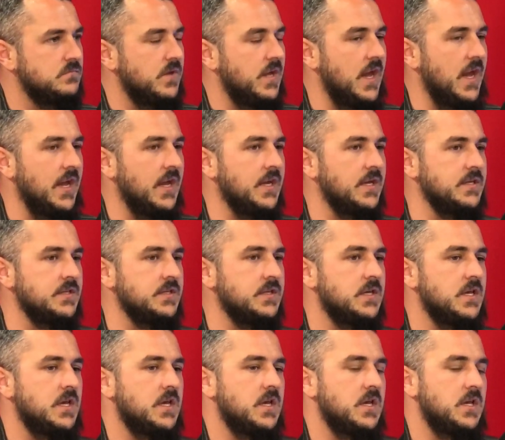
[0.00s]
And
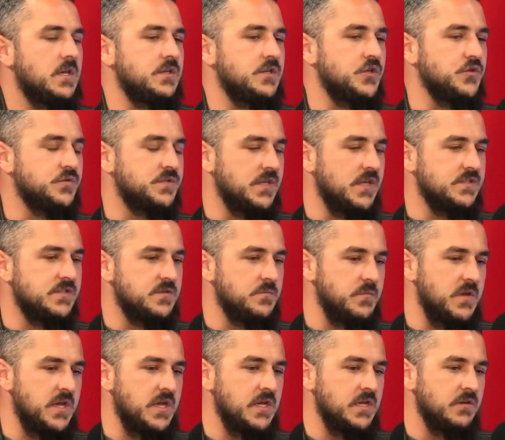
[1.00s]
you said to
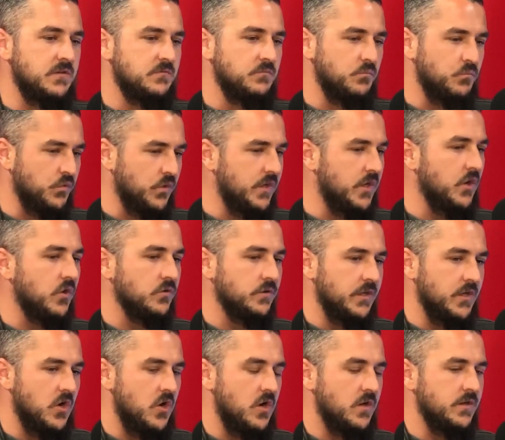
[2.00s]
me pretty
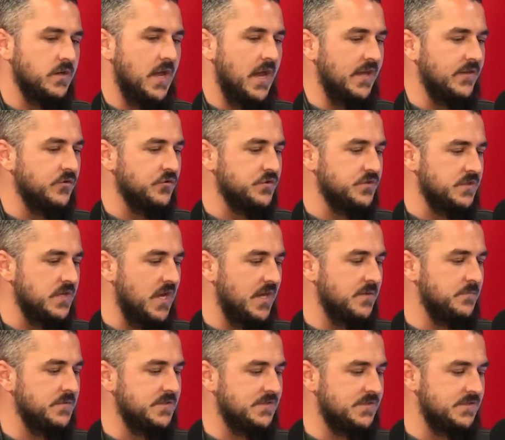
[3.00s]
early on, hey, there's not
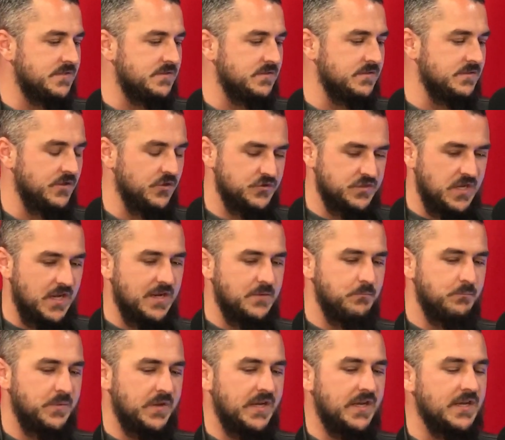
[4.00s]
a mis there's not a
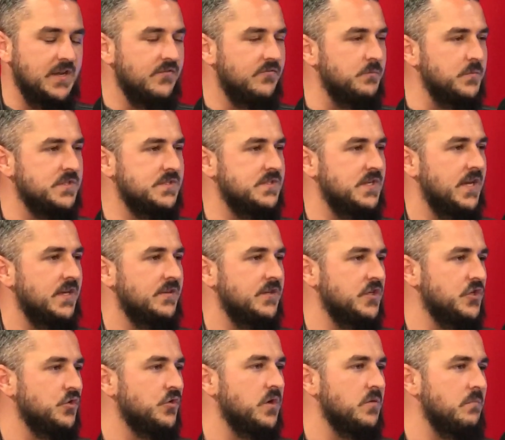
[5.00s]
big enough mistake that
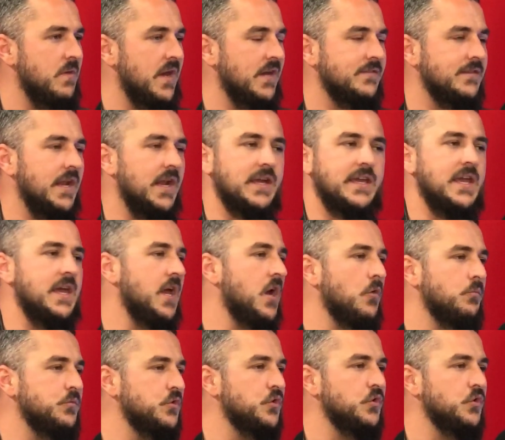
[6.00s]
you can make that I can't help you